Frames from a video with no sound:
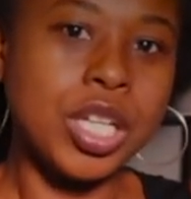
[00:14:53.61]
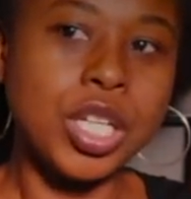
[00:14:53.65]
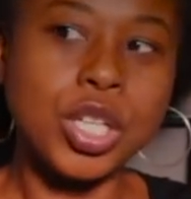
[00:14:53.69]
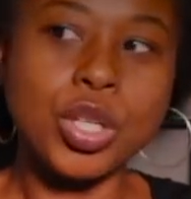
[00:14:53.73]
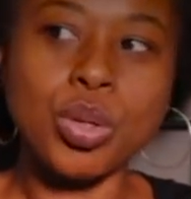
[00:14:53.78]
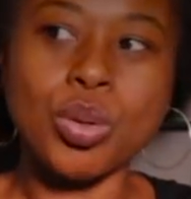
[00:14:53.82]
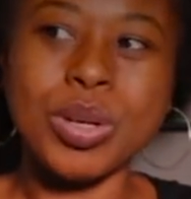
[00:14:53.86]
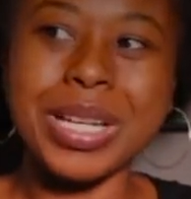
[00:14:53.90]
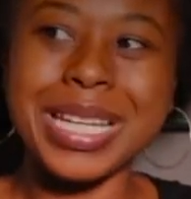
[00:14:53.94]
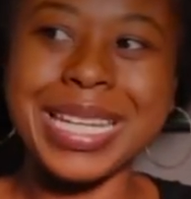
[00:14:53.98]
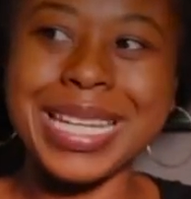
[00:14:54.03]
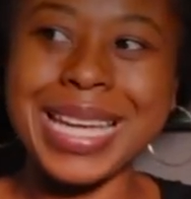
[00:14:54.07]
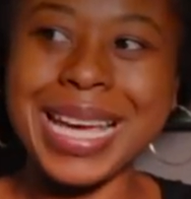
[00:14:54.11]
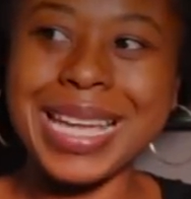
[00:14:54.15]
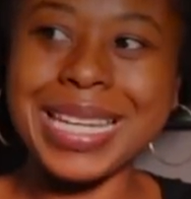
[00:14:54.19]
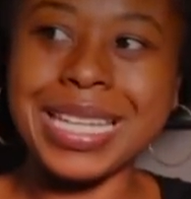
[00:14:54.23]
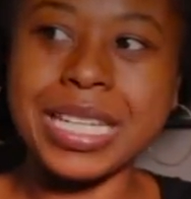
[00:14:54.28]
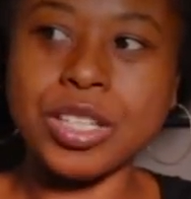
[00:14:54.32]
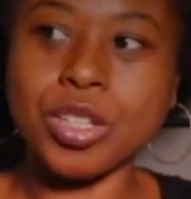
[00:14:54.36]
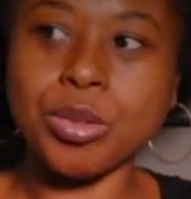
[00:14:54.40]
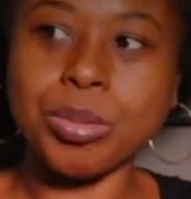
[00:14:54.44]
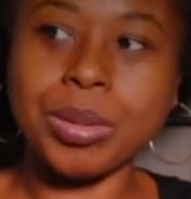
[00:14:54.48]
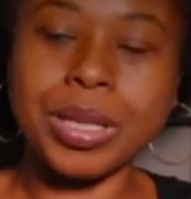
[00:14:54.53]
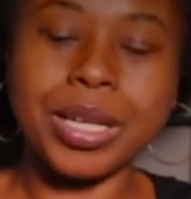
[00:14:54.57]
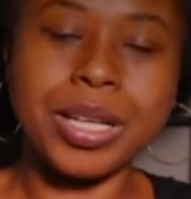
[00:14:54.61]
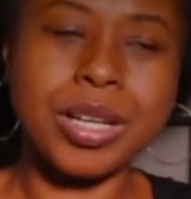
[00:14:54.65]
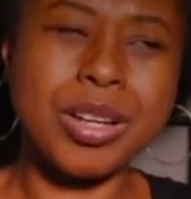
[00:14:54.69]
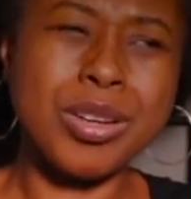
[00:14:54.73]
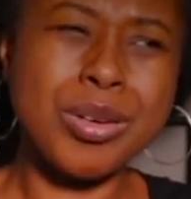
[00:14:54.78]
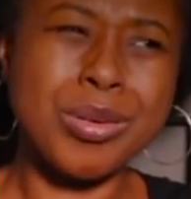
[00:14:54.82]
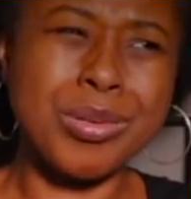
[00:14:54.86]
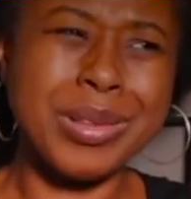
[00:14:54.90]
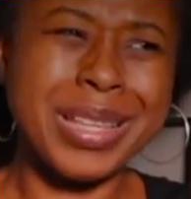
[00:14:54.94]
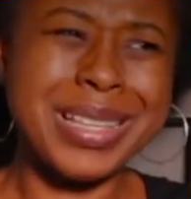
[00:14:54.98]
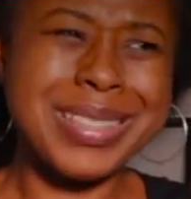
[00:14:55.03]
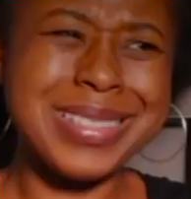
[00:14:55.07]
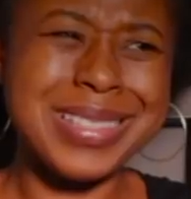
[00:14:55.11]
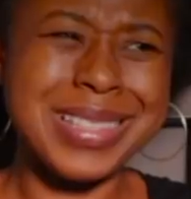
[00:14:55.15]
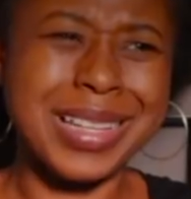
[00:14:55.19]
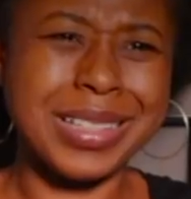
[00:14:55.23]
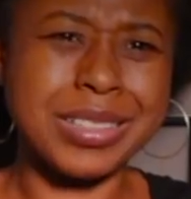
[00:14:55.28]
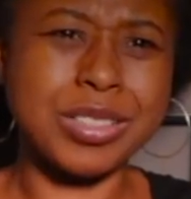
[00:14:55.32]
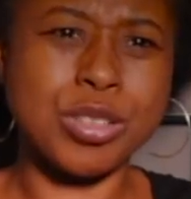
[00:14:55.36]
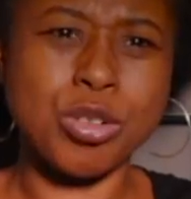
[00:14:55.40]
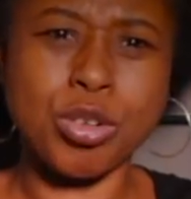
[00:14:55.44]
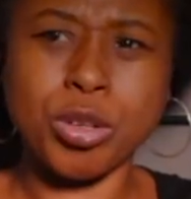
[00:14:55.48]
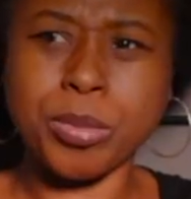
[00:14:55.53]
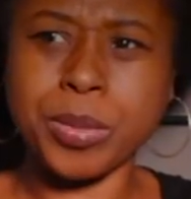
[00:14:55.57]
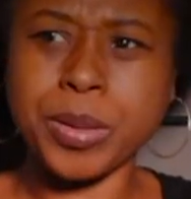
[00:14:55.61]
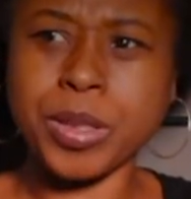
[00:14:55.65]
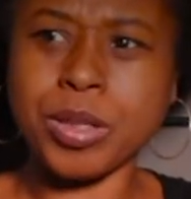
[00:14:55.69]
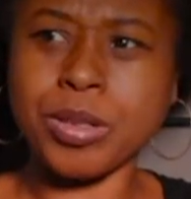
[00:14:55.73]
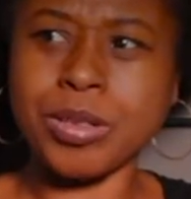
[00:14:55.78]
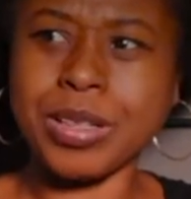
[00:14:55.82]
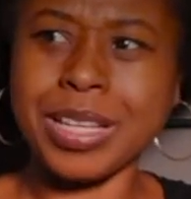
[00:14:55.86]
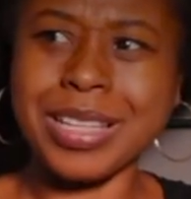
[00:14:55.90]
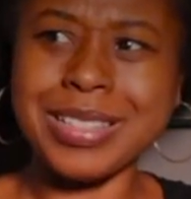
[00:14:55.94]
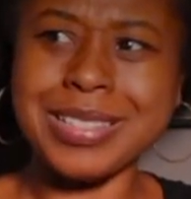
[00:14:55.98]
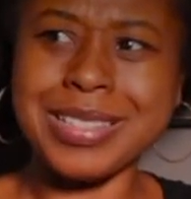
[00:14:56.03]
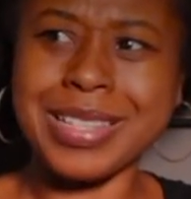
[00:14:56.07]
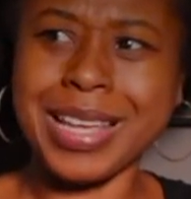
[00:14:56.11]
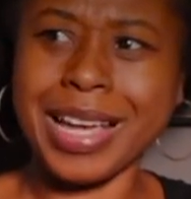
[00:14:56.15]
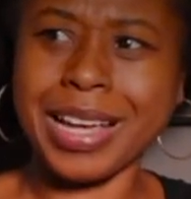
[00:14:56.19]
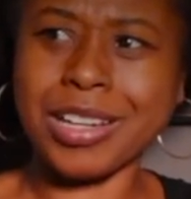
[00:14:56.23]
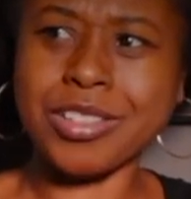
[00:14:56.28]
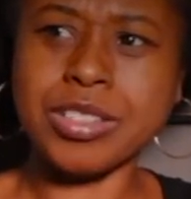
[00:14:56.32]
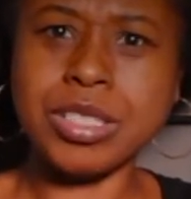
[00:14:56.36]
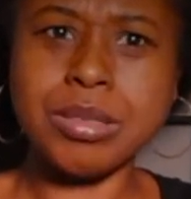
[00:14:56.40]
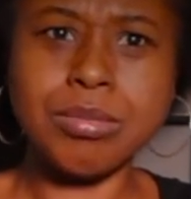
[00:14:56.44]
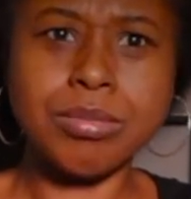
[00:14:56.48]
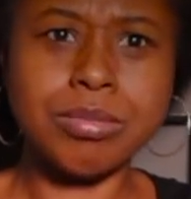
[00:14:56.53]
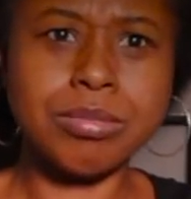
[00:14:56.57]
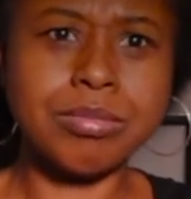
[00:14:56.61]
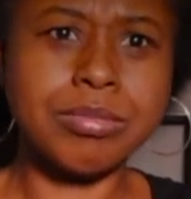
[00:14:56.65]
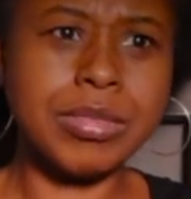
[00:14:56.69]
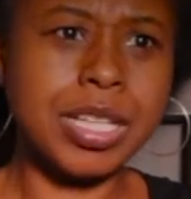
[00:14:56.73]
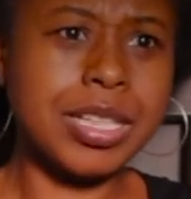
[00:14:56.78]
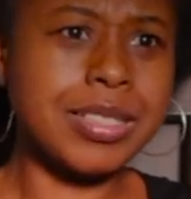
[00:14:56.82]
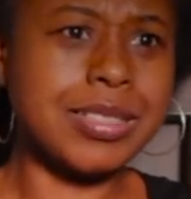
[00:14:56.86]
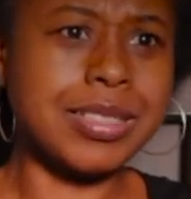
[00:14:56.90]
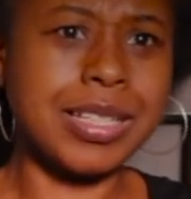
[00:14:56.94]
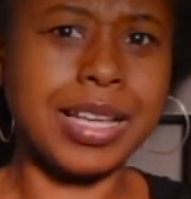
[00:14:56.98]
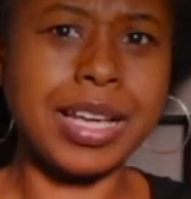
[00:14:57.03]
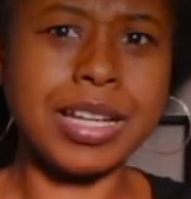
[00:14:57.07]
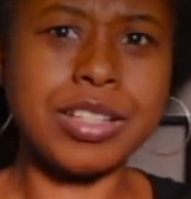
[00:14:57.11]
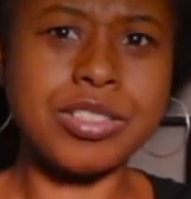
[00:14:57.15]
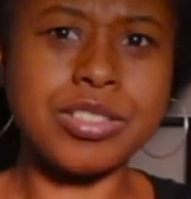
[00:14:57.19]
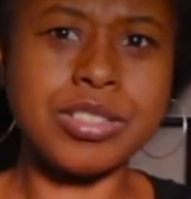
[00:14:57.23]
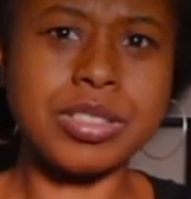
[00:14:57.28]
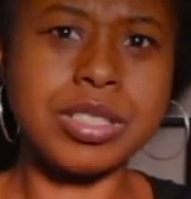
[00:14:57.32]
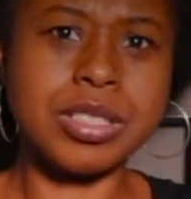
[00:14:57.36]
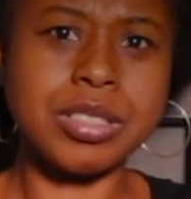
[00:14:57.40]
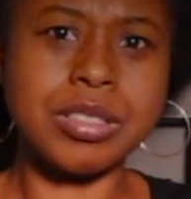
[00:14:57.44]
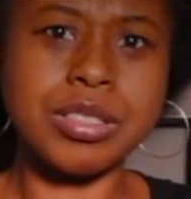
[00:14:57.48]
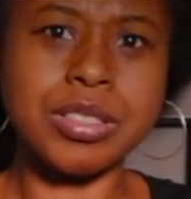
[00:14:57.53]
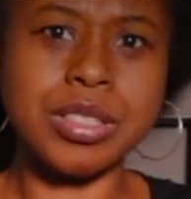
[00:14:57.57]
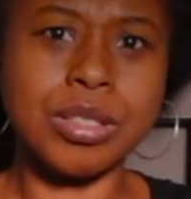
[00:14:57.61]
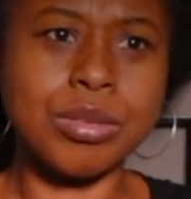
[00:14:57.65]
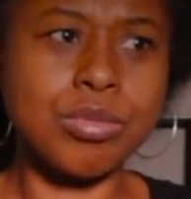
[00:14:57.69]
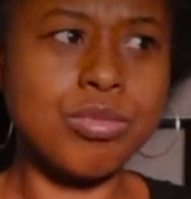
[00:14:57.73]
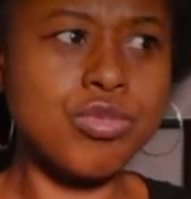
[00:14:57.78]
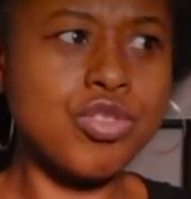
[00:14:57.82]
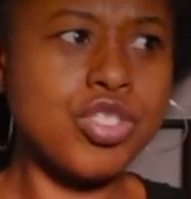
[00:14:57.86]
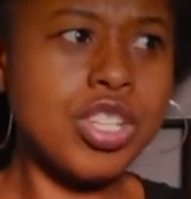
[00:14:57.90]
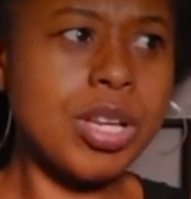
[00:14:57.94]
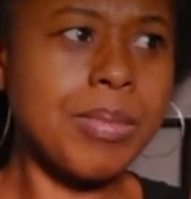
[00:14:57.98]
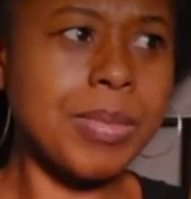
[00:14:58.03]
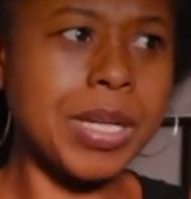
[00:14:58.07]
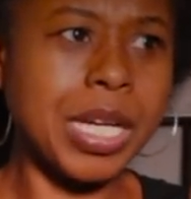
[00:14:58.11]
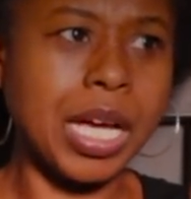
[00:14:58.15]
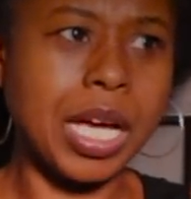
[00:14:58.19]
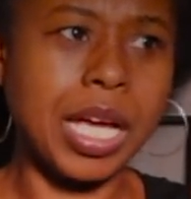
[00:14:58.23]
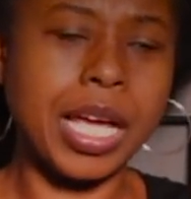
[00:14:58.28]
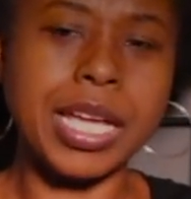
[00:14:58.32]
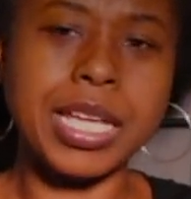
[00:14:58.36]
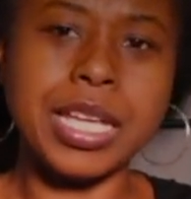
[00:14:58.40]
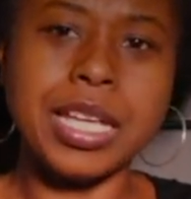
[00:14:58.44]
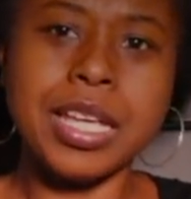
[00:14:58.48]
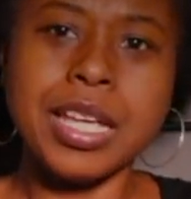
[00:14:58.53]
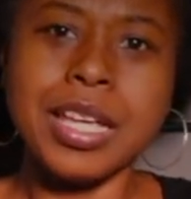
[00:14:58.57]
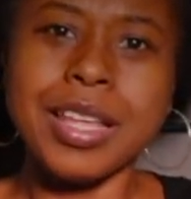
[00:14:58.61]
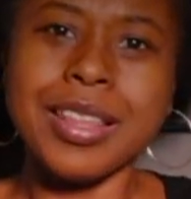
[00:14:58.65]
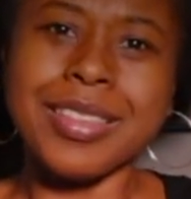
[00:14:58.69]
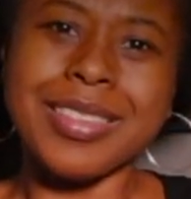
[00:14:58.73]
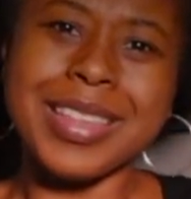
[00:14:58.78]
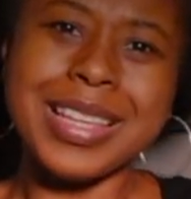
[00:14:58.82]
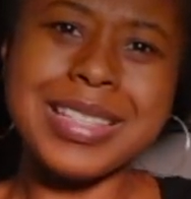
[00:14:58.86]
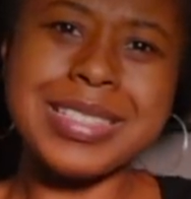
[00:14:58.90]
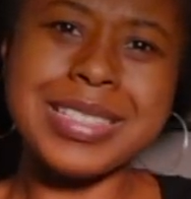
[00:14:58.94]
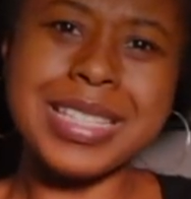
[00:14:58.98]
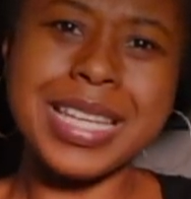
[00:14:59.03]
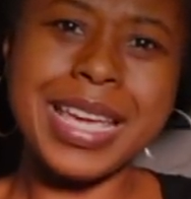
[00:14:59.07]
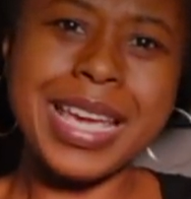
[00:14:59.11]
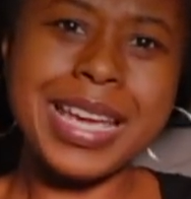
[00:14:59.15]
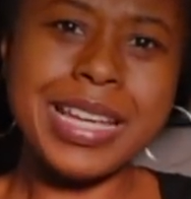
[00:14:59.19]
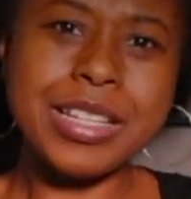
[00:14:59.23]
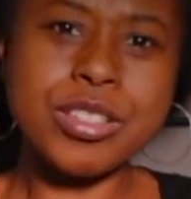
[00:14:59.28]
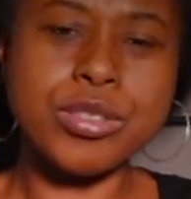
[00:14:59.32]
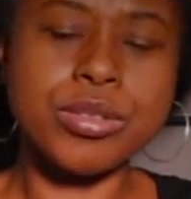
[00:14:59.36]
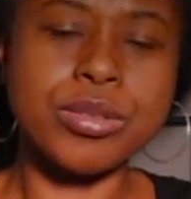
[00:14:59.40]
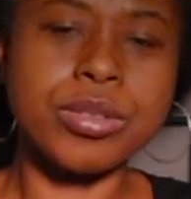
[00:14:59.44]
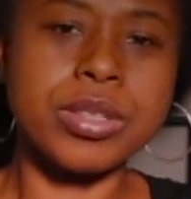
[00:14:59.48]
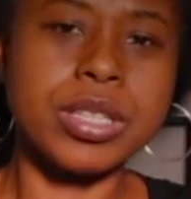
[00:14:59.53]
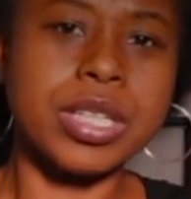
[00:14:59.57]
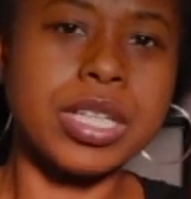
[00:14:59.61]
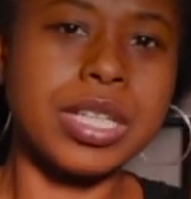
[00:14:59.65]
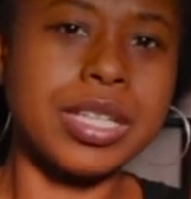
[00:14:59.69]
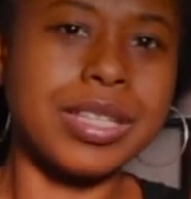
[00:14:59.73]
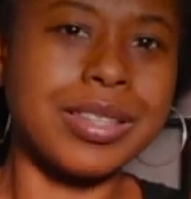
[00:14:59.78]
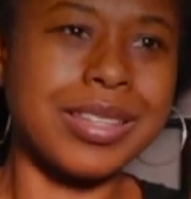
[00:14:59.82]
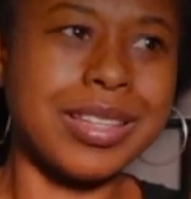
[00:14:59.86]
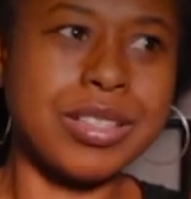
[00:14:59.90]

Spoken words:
you'll get it. You'll be like, oh, that's not Scorpio. That's actually, you know, Gemini. That's a Cancer thing.